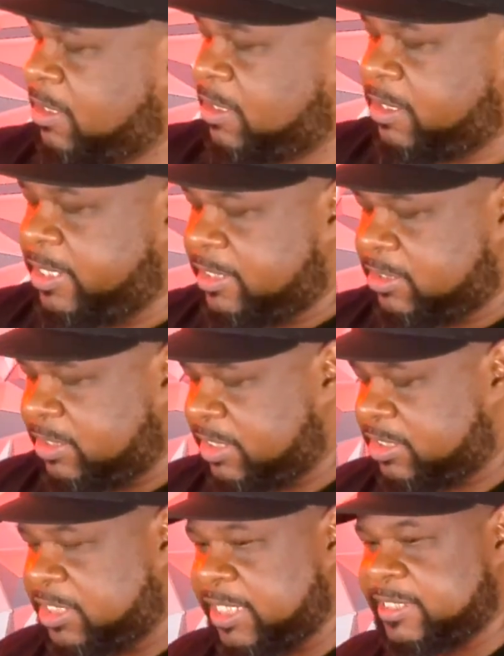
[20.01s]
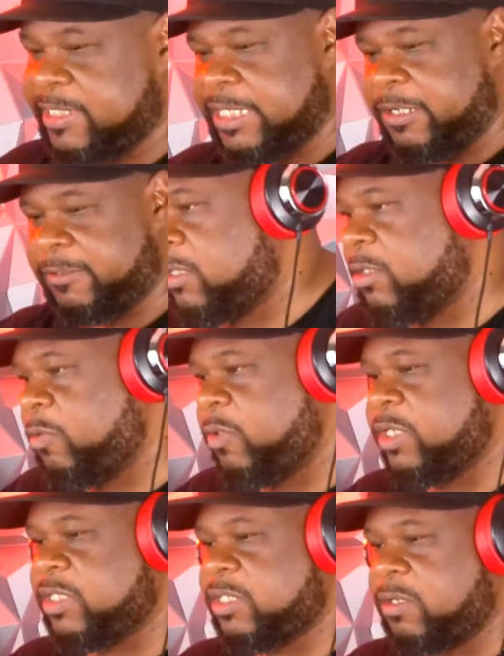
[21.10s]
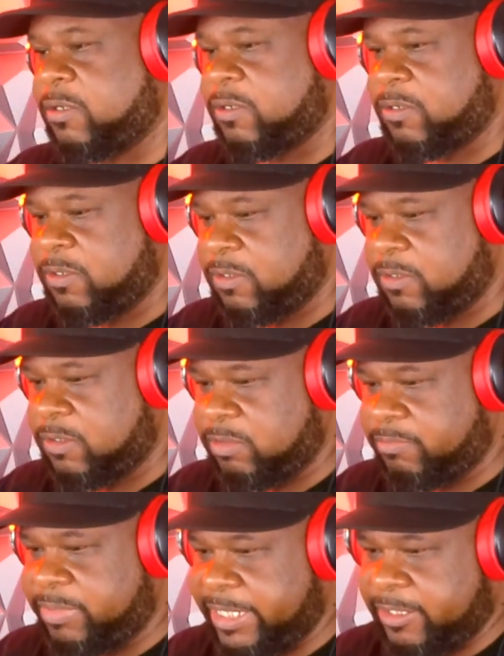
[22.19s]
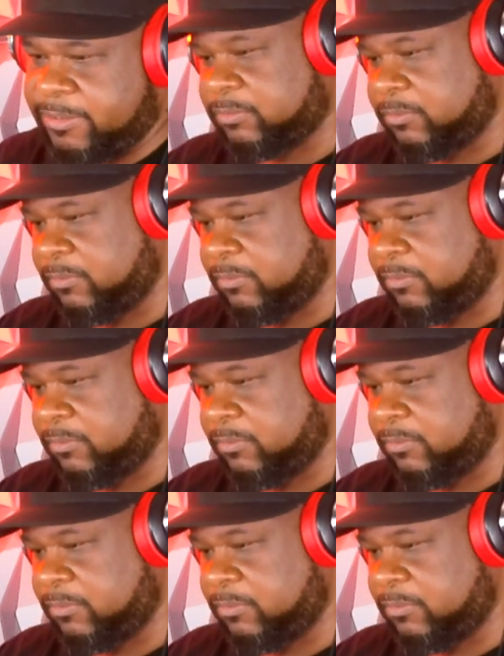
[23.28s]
All right, so let's check this out. See what it's all about.